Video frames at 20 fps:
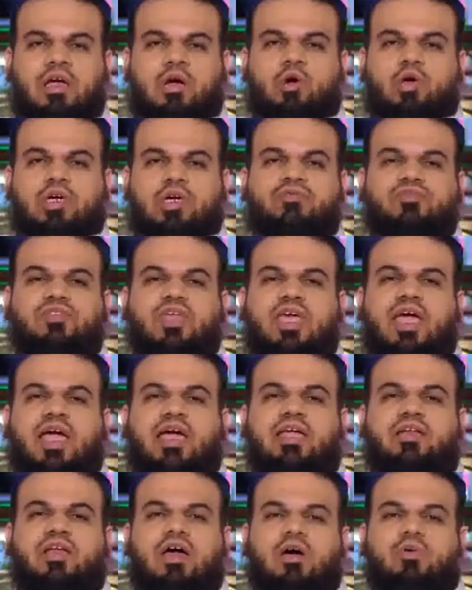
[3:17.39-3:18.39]
Or if they
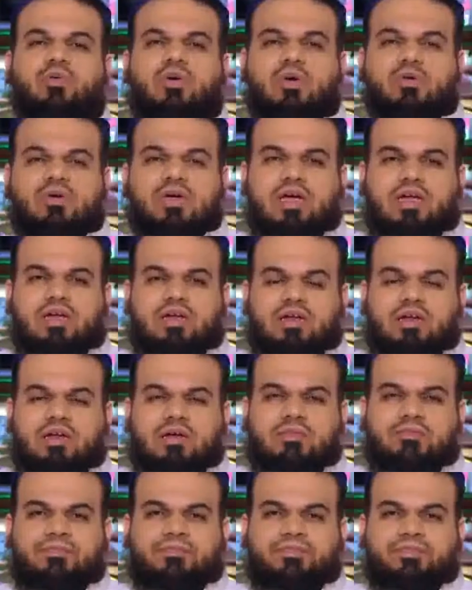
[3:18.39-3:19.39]
had awoken
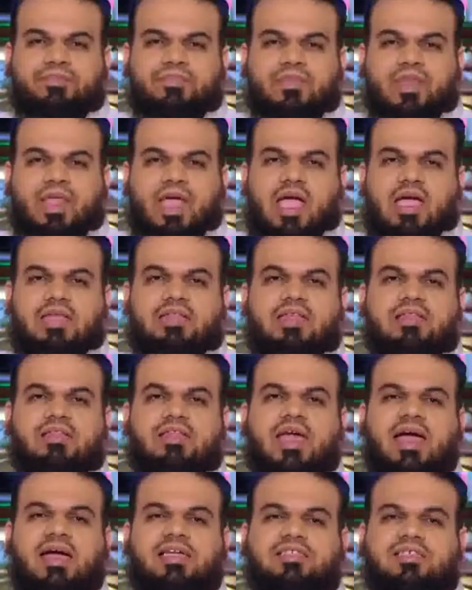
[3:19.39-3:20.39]
and then
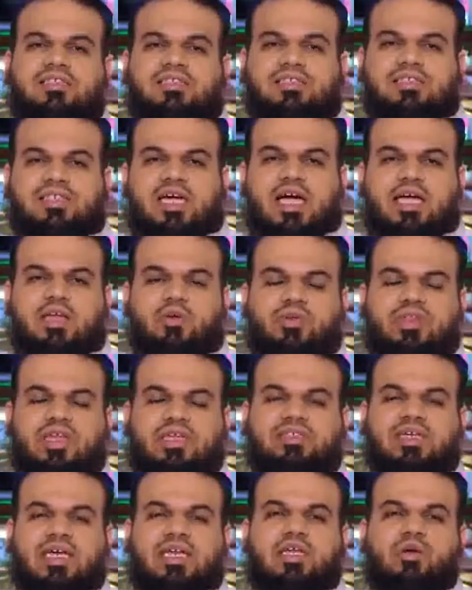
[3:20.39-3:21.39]
they had just died
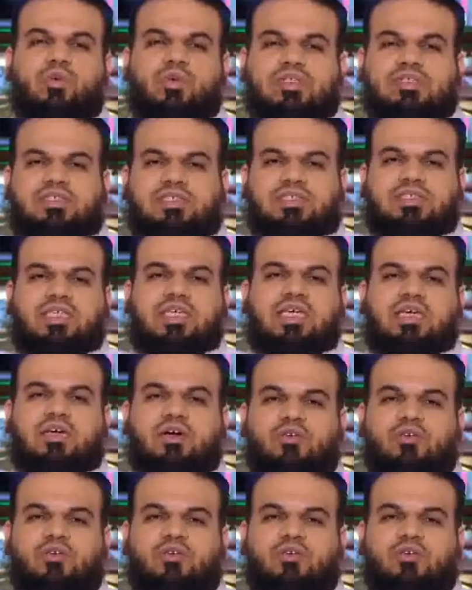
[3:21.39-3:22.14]
without anyone seeing